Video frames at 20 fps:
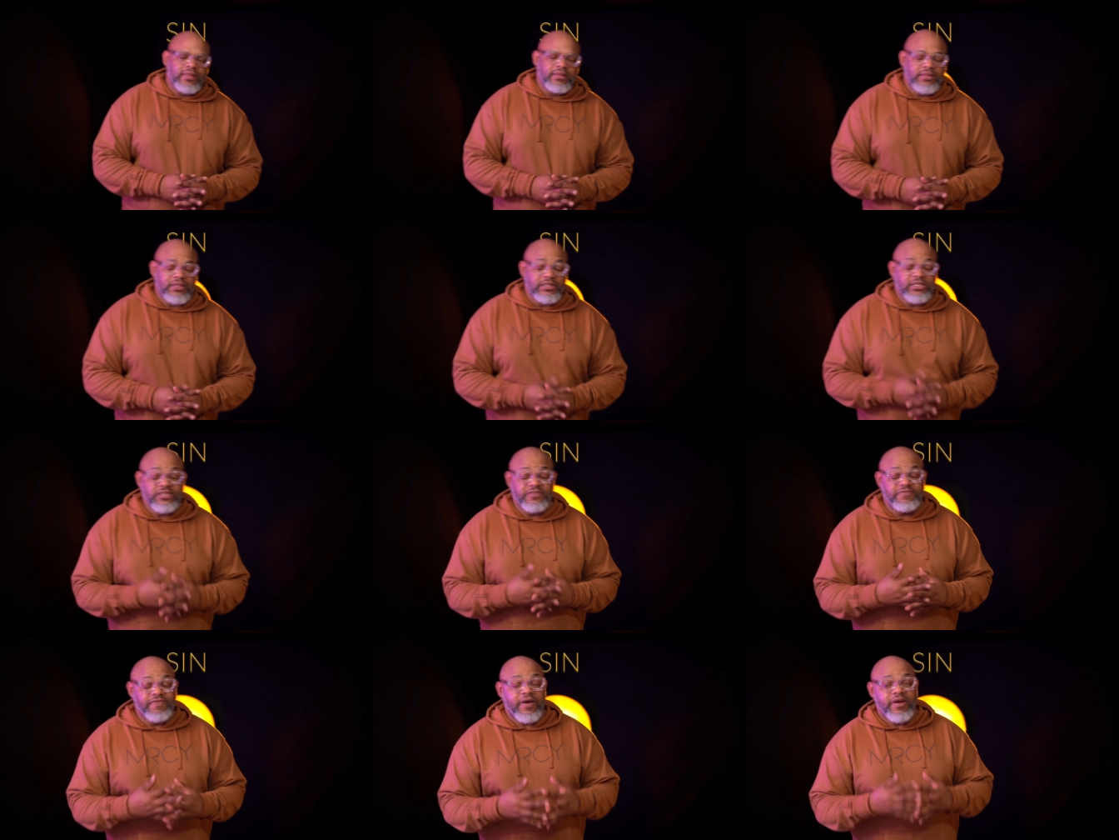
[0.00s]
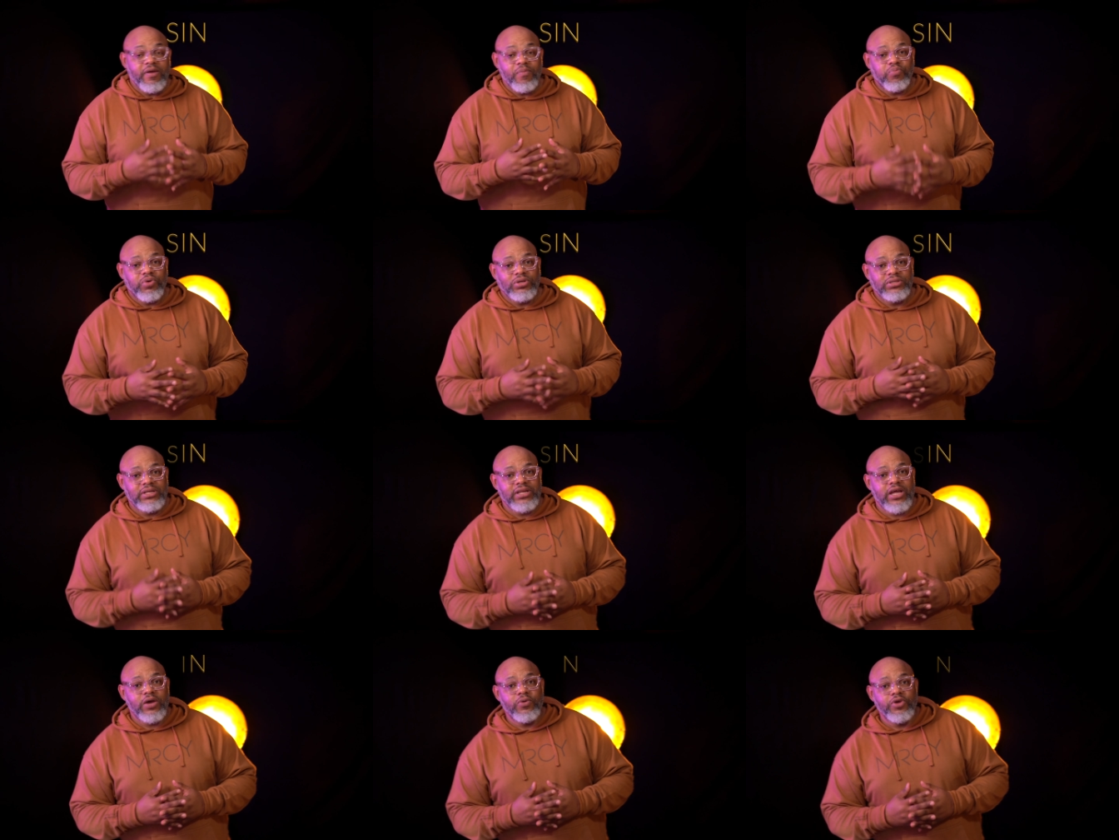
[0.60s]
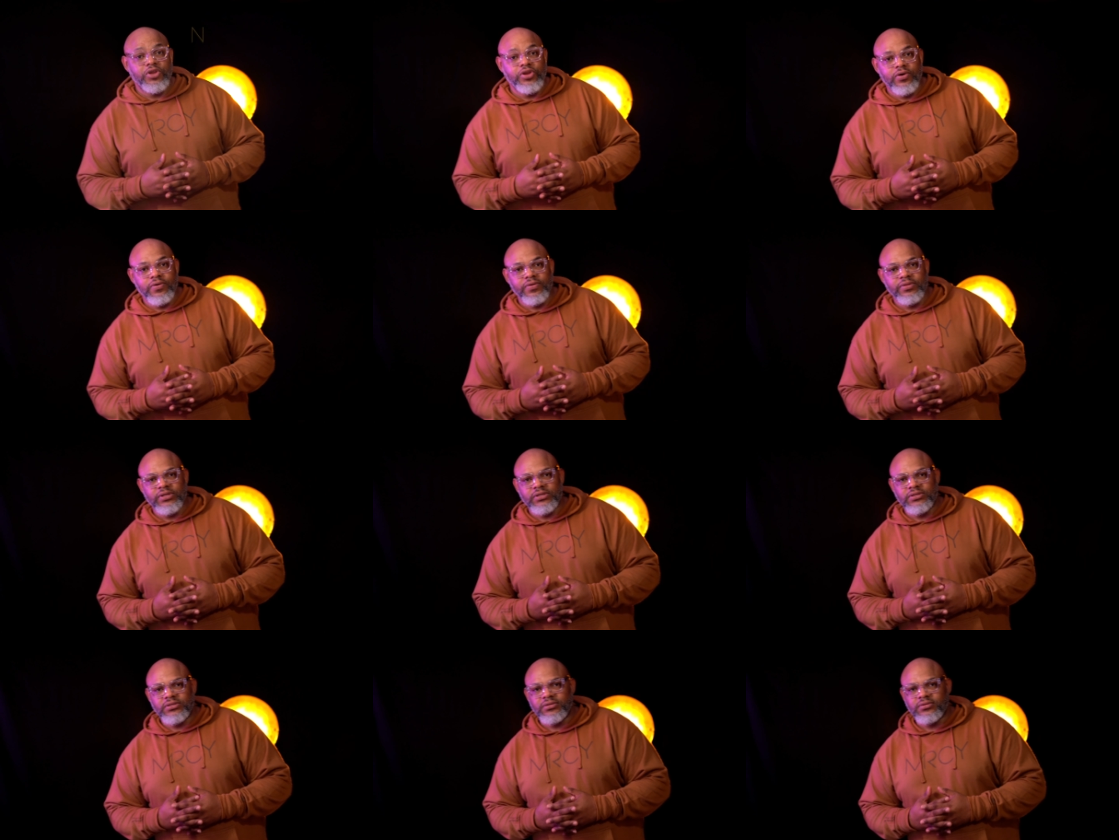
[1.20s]
This is very important that we know
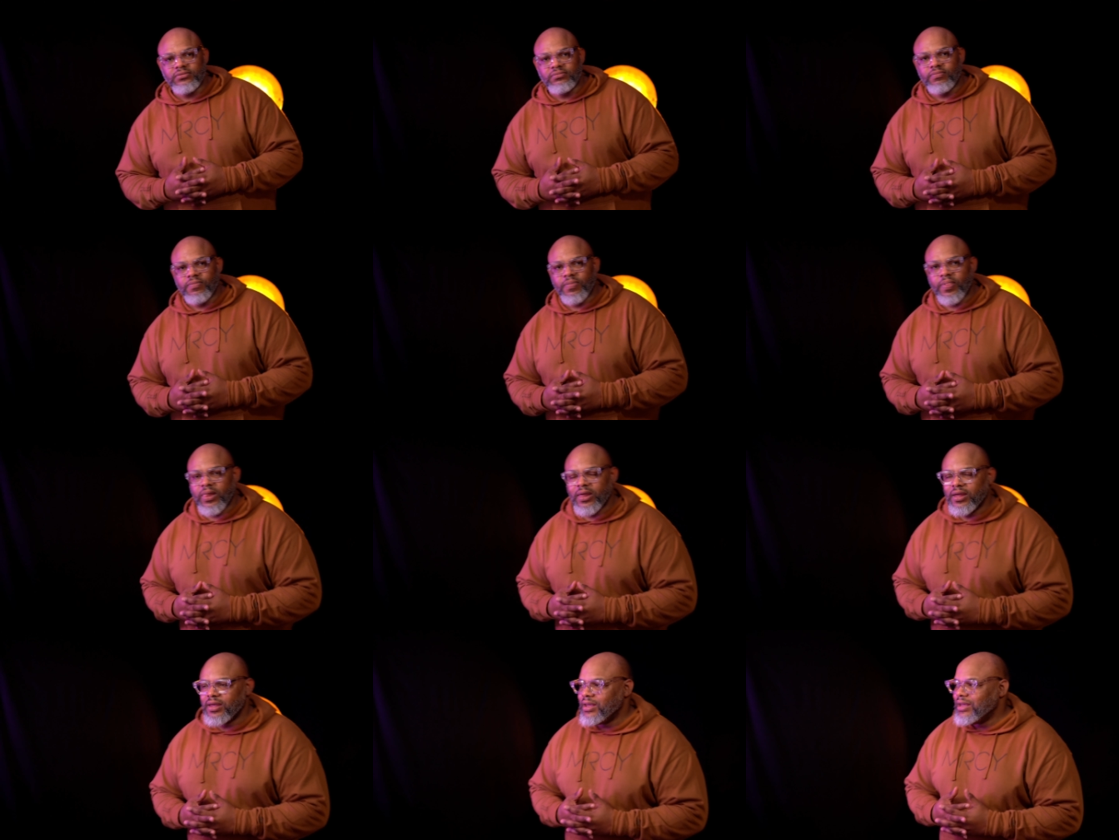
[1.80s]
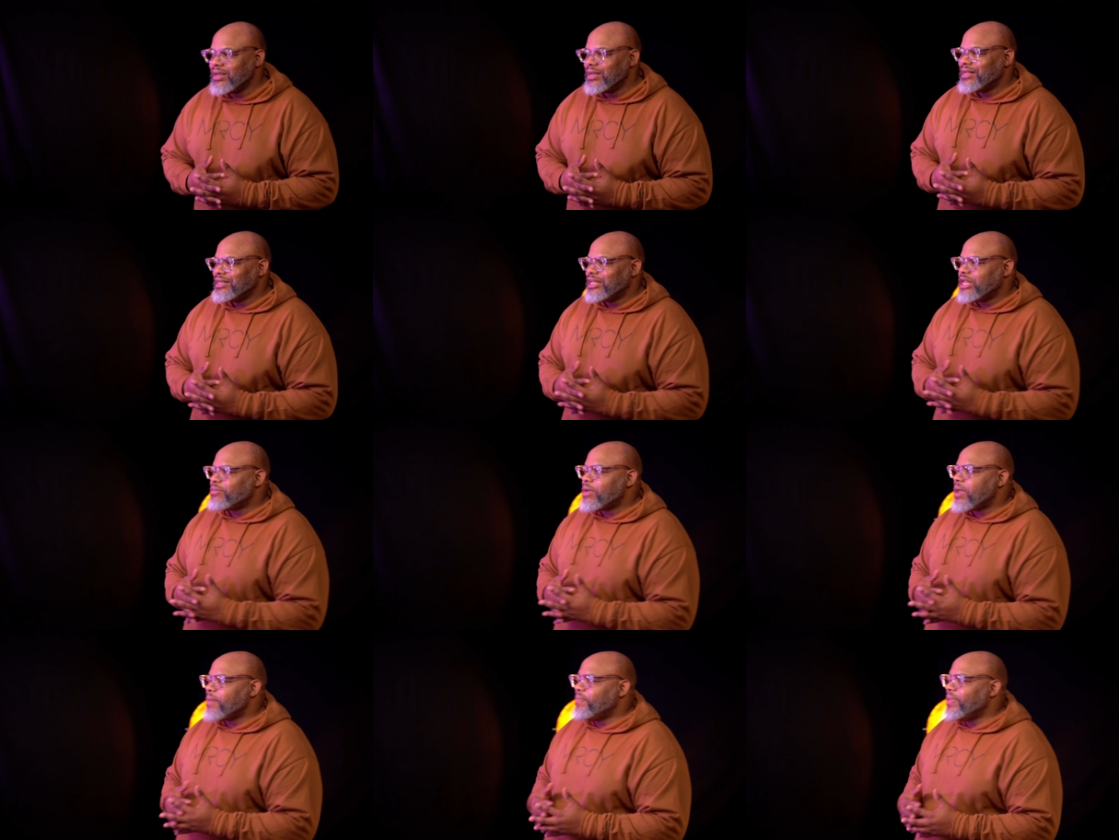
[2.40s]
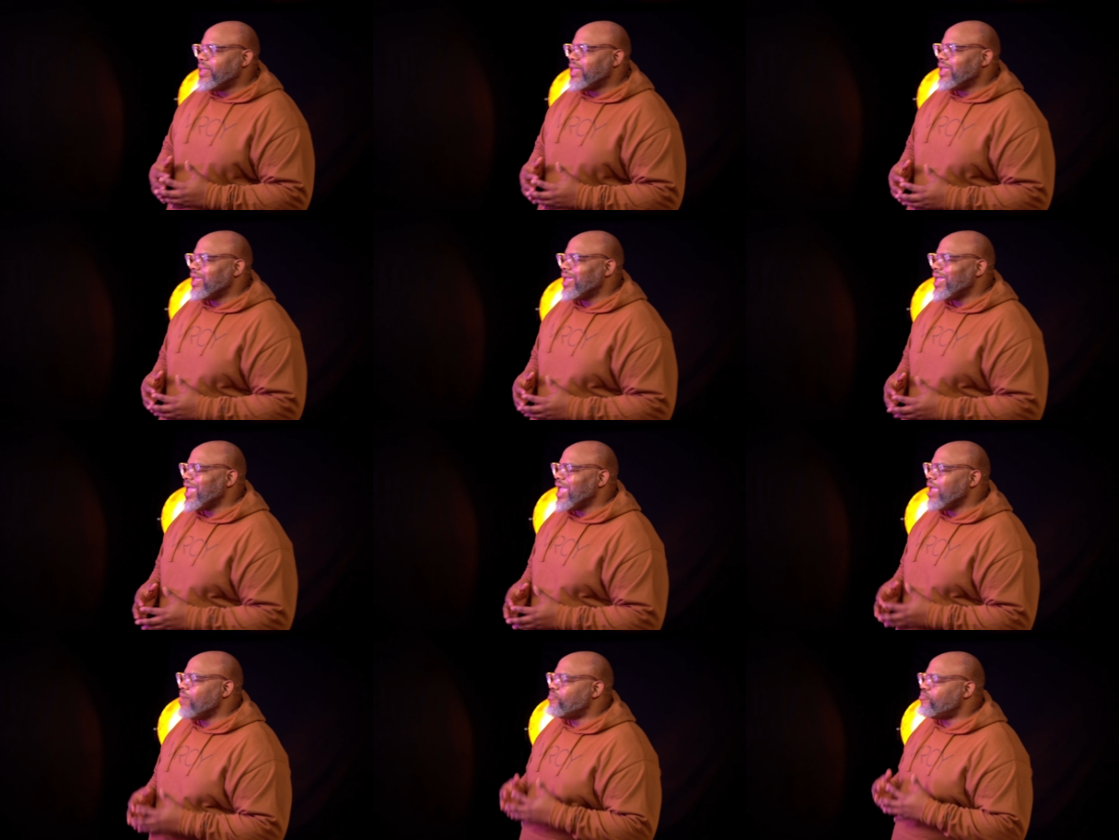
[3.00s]
this. There might be
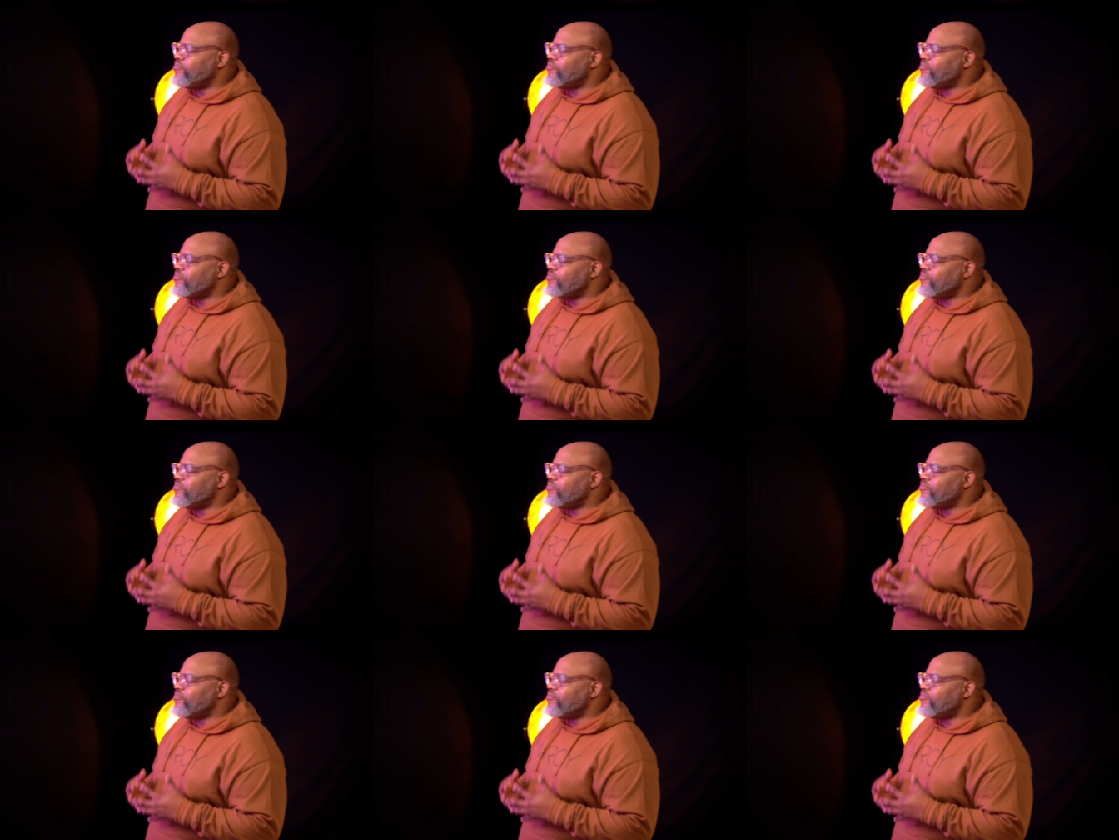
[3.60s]
a